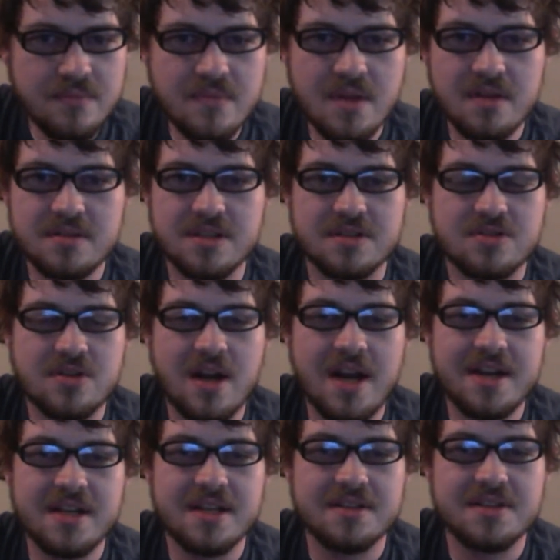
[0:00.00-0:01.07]
just
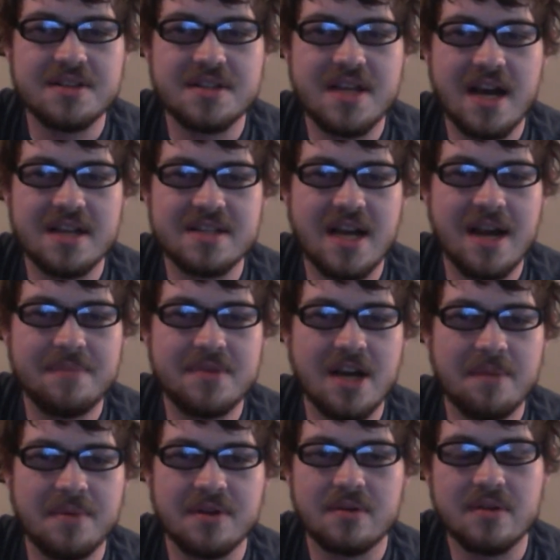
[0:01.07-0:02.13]
trying to get these guys hyped
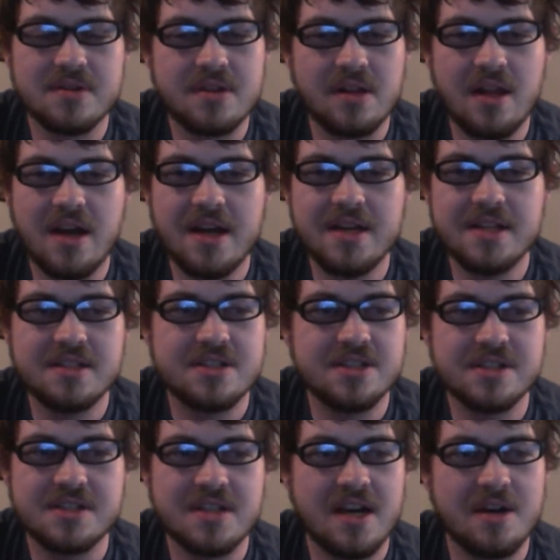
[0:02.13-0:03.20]
up, and Chris Klein, he's
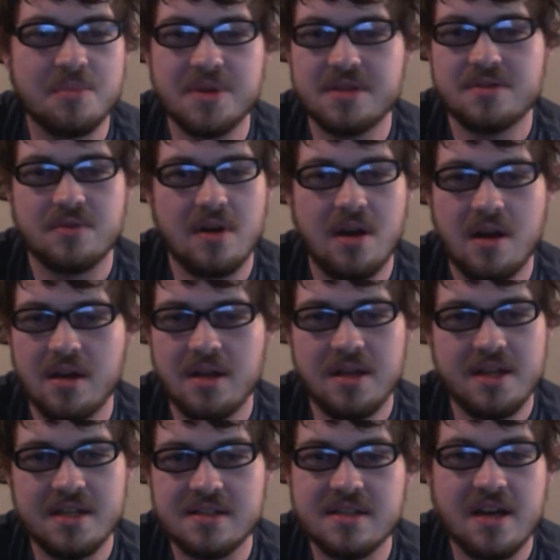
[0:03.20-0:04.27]
just not a big draw.
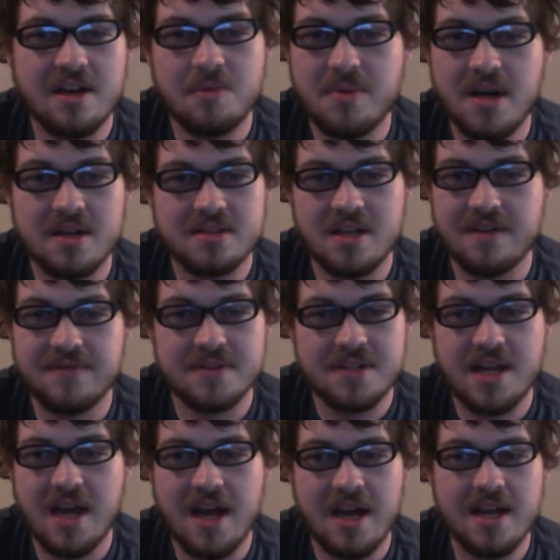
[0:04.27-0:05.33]
He's not a box office
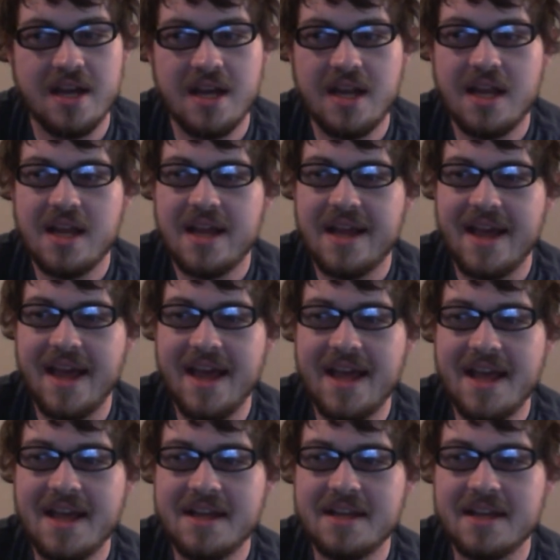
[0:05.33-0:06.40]
guy.
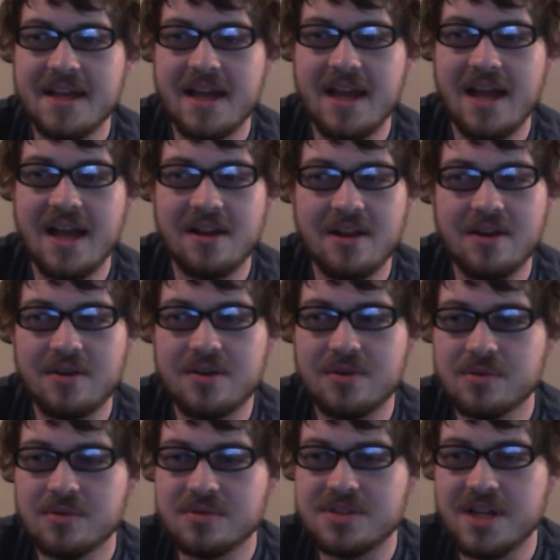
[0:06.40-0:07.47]
And LL
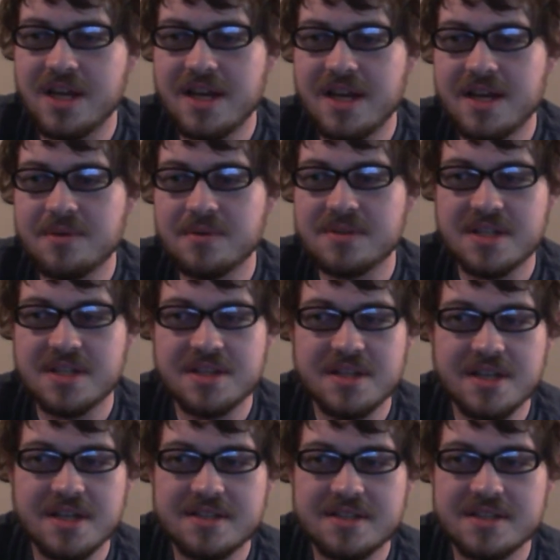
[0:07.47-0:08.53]
Cool J was in
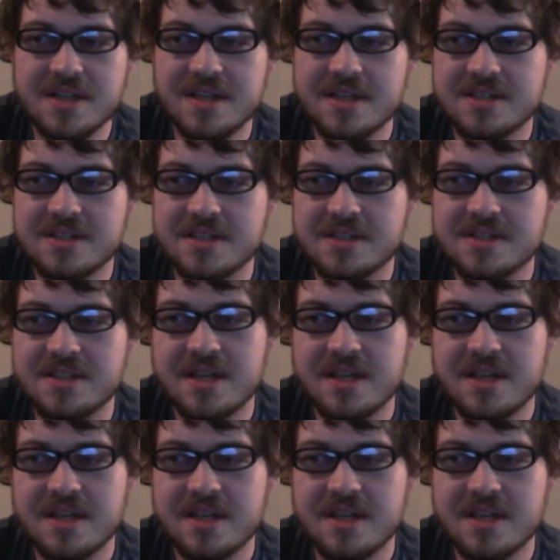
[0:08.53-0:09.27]
this, and it just